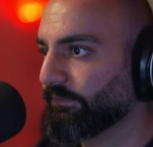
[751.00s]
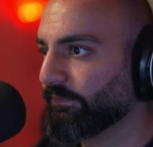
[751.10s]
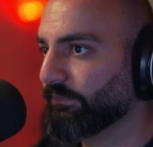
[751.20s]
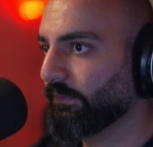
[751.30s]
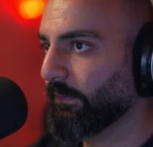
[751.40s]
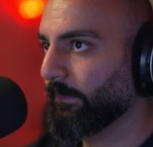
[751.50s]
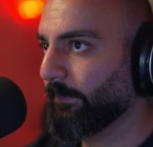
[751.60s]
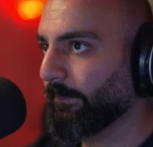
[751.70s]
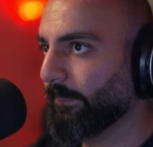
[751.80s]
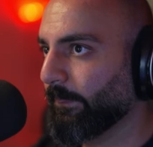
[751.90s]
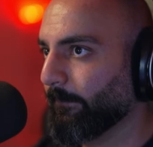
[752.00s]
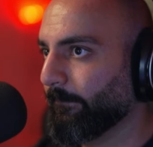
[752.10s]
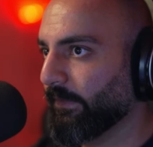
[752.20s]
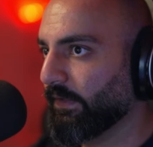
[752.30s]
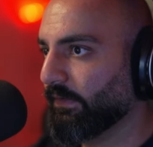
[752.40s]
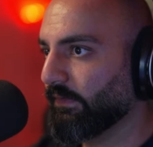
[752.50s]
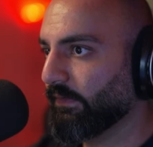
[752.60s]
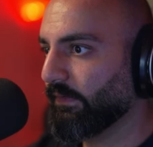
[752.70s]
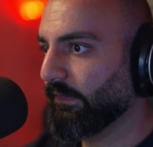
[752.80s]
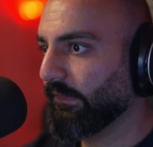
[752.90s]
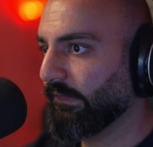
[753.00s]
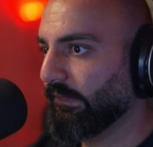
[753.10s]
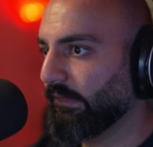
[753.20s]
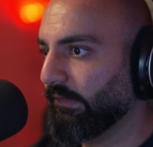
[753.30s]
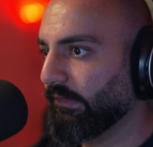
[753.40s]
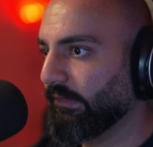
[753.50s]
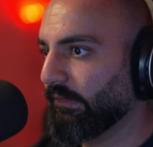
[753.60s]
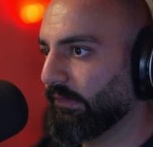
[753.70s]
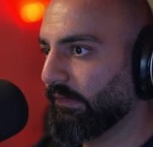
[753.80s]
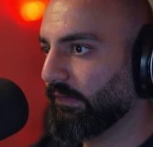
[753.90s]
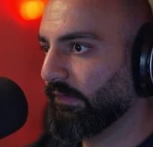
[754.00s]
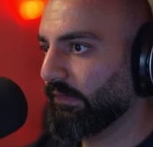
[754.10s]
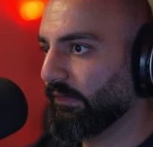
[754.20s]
Nothing is said.